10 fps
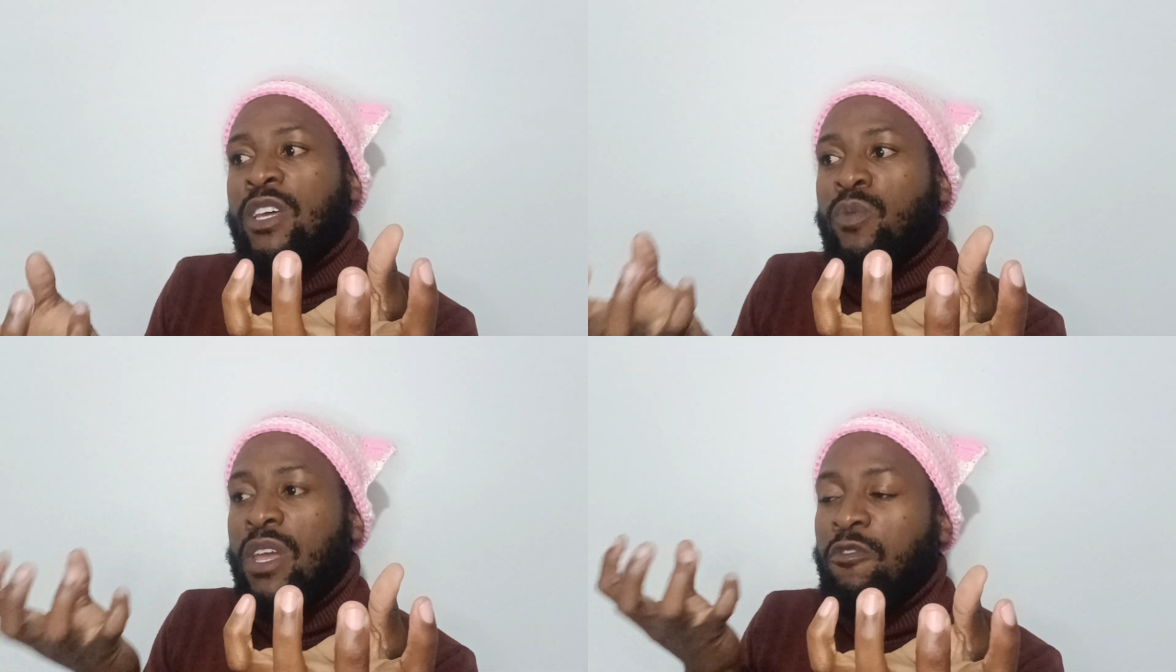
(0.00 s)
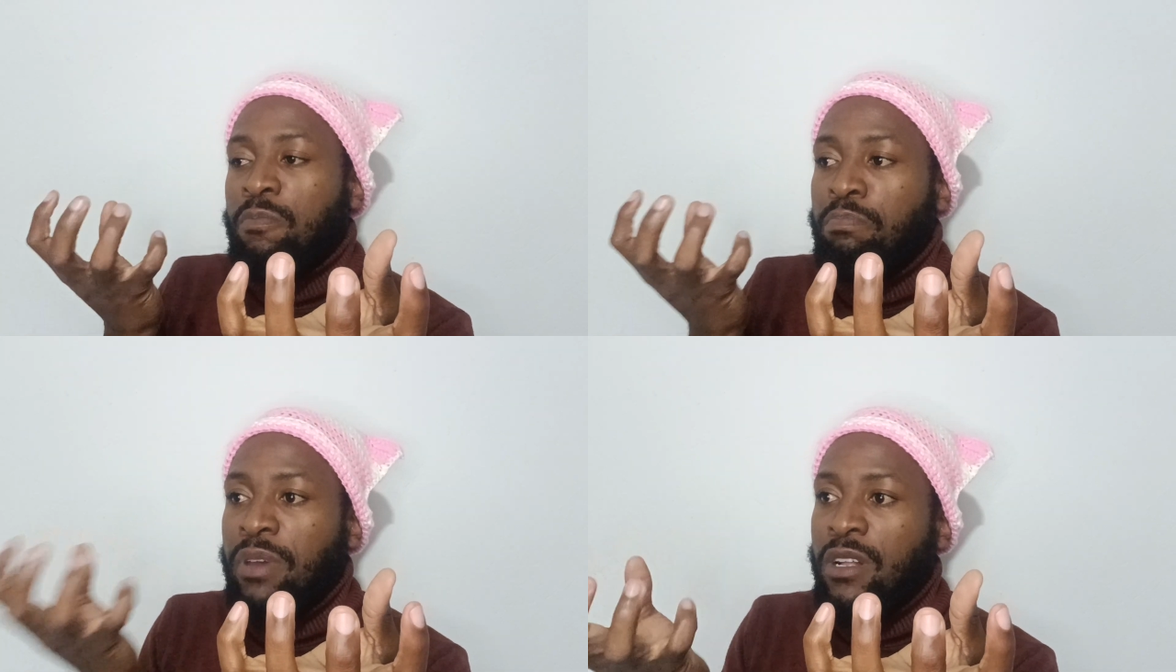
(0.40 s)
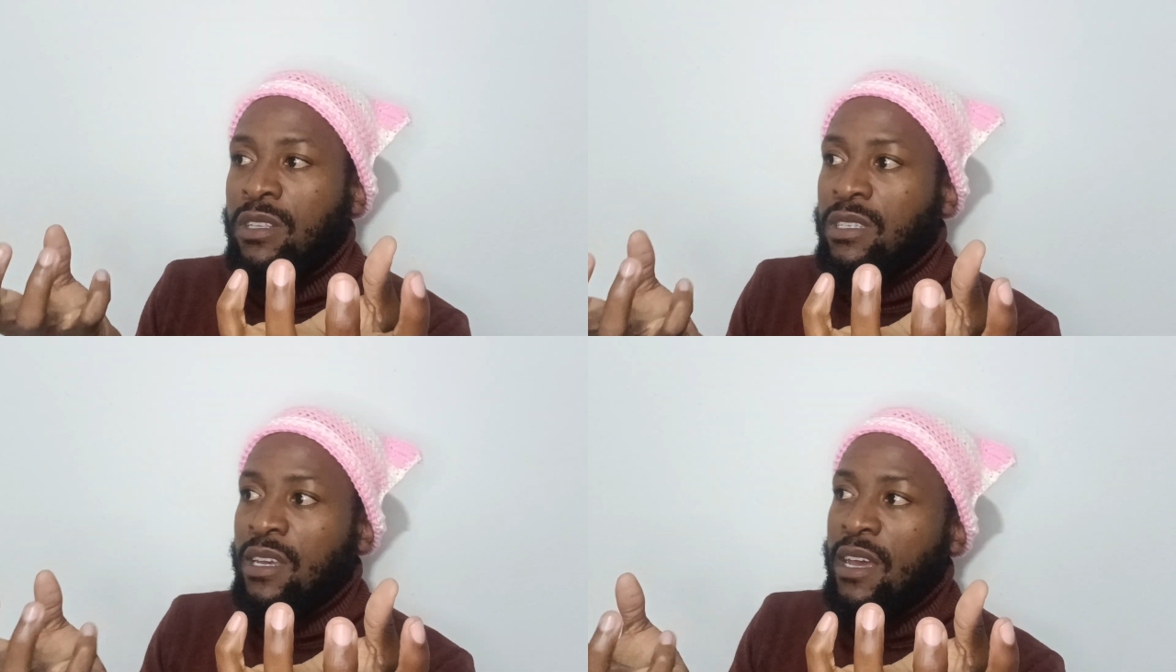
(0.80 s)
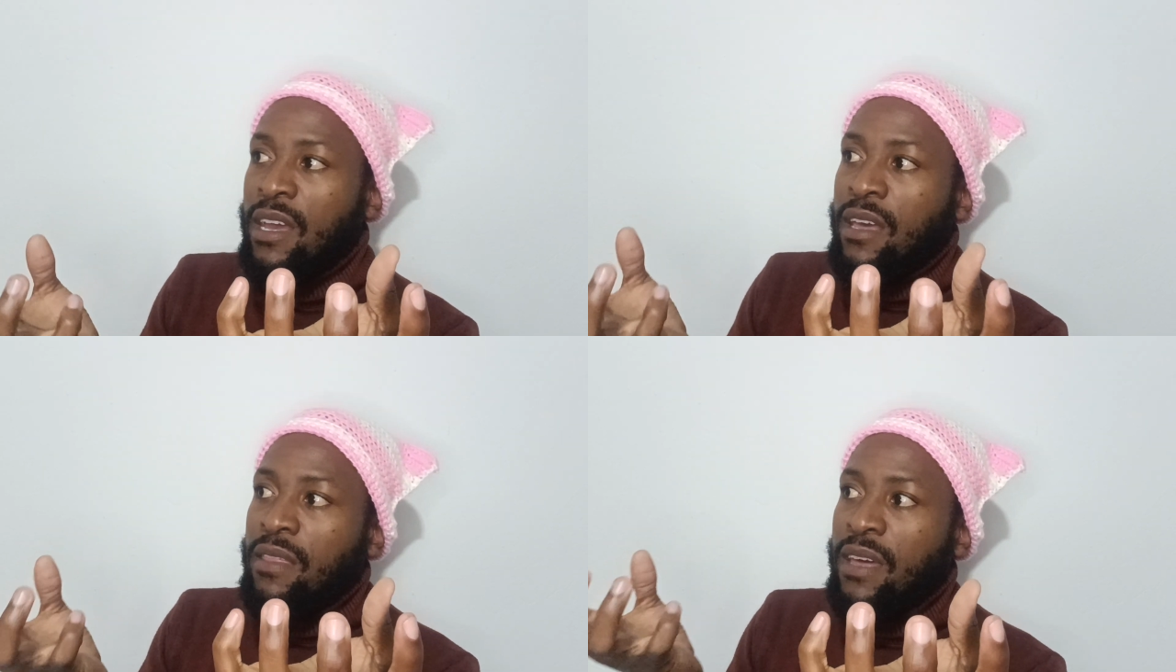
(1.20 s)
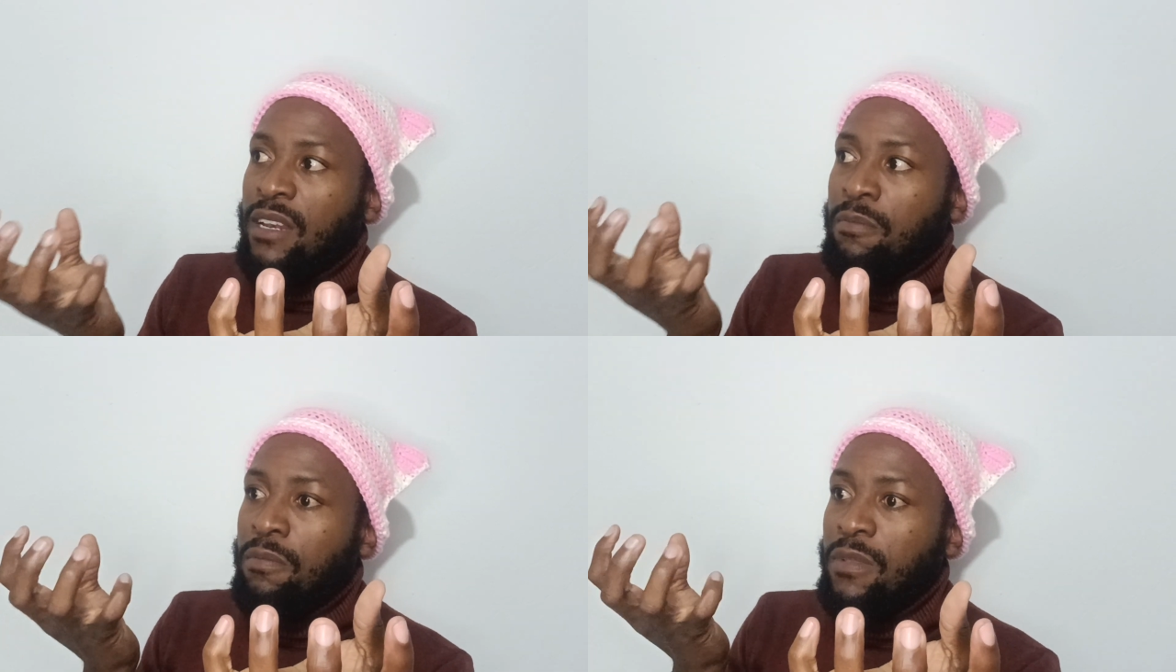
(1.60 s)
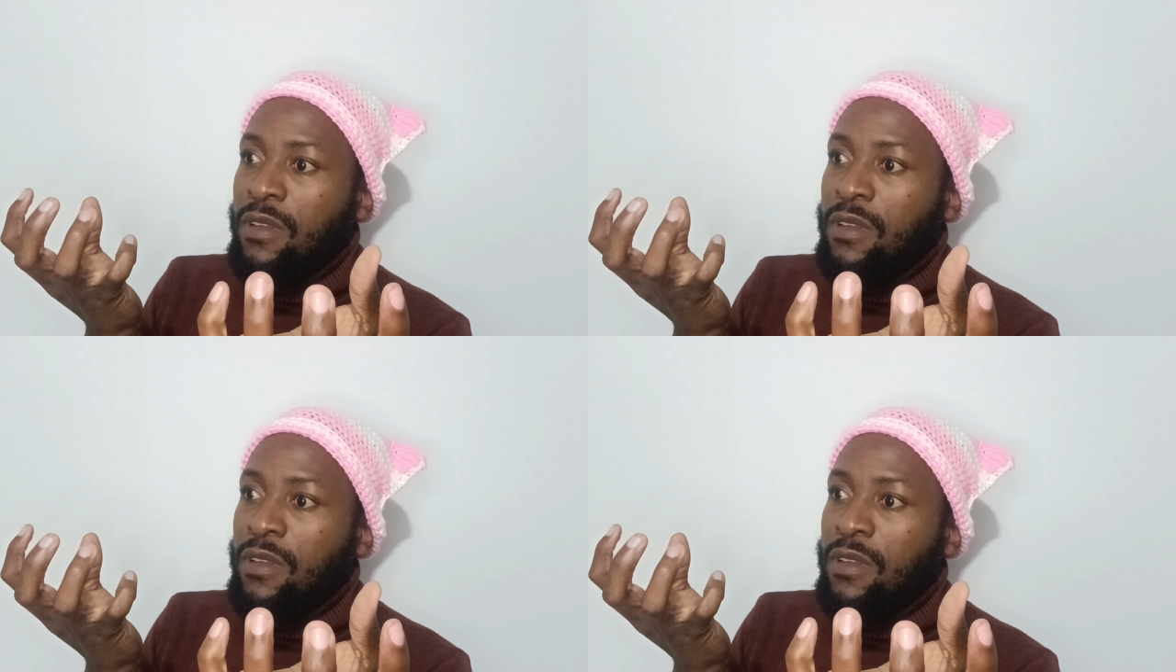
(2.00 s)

that we have built that